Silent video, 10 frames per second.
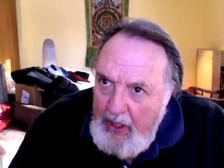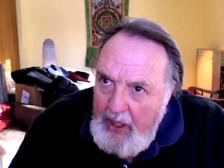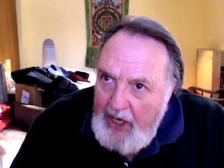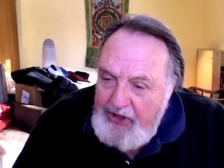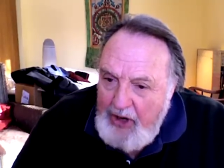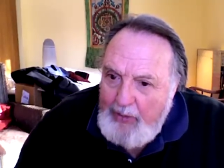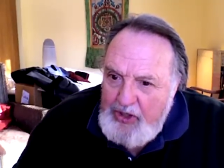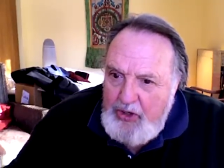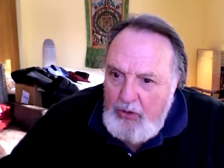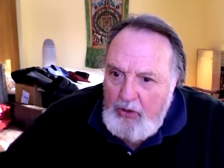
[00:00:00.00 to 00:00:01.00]
a summer
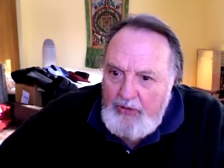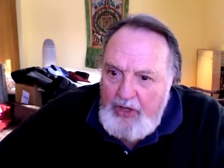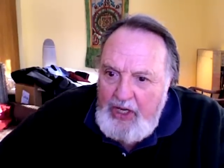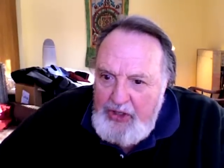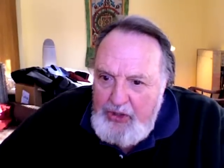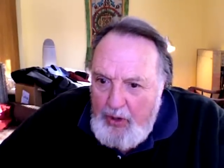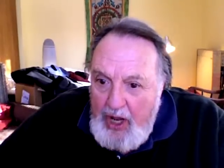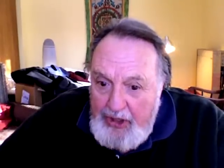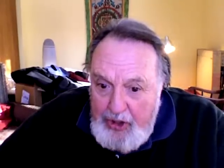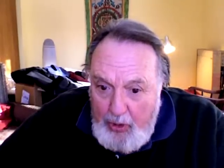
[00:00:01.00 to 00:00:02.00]
school for kids who are
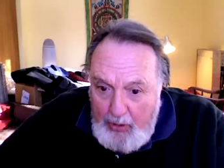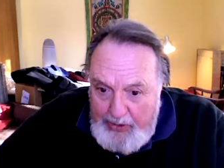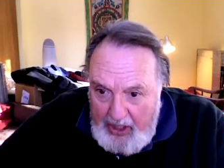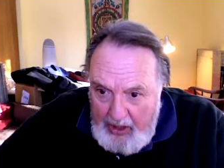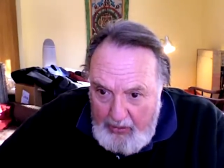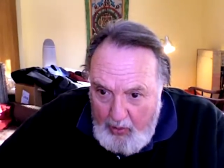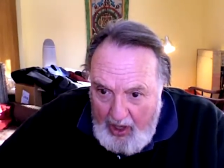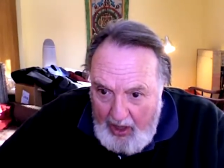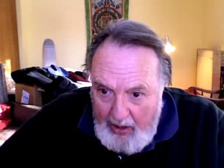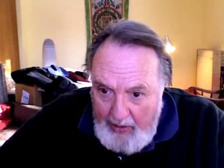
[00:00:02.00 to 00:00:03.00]
not doing particularly
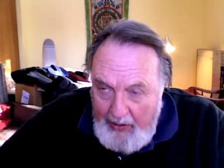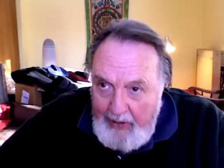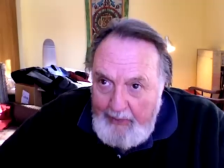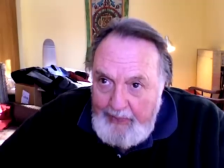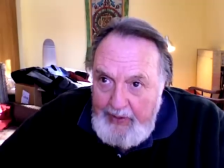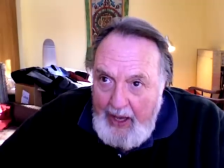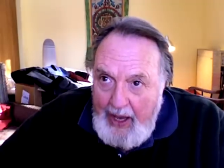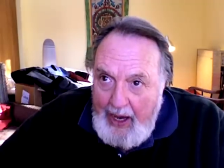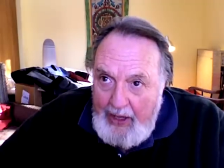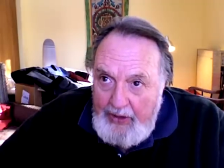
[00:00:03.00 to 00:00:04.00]
well.
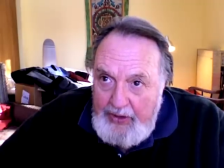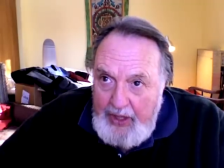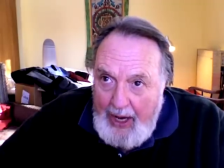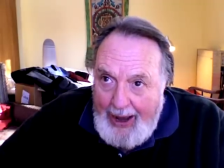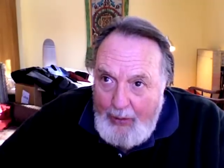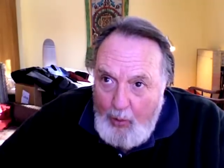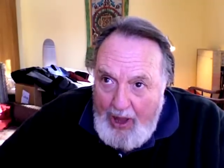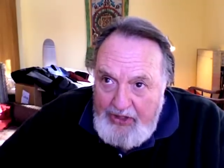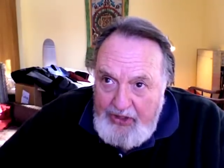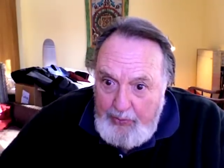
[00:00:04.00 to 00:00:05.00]
And I
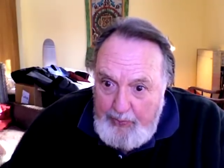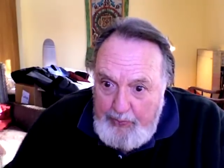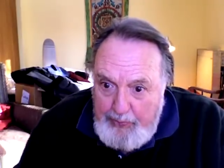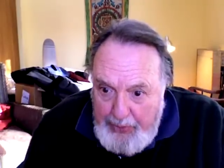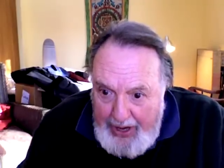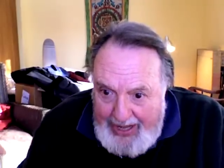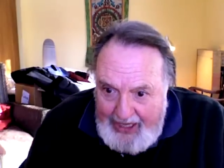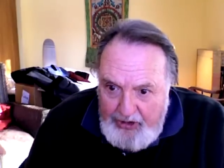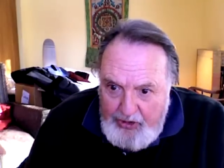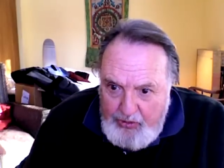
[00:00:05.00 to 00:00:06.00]
wanted to break
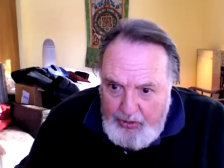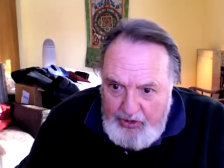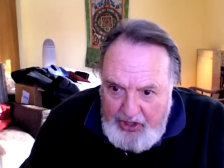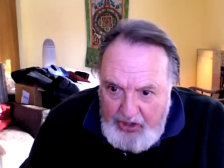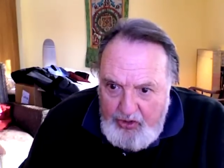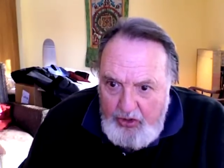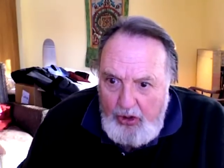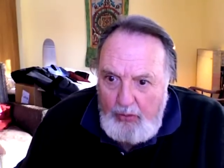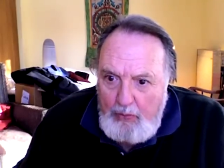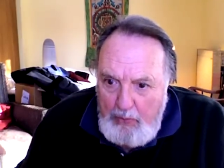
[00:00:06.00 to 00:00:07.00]
the
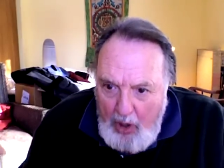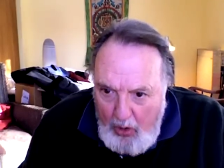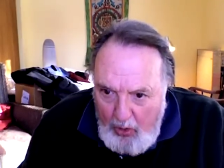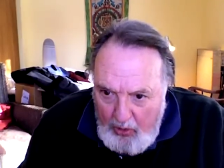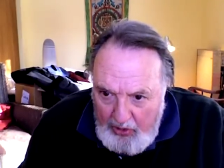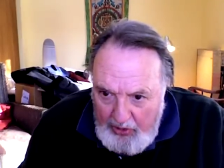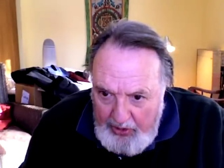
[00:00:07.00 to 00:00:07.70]
traditional mold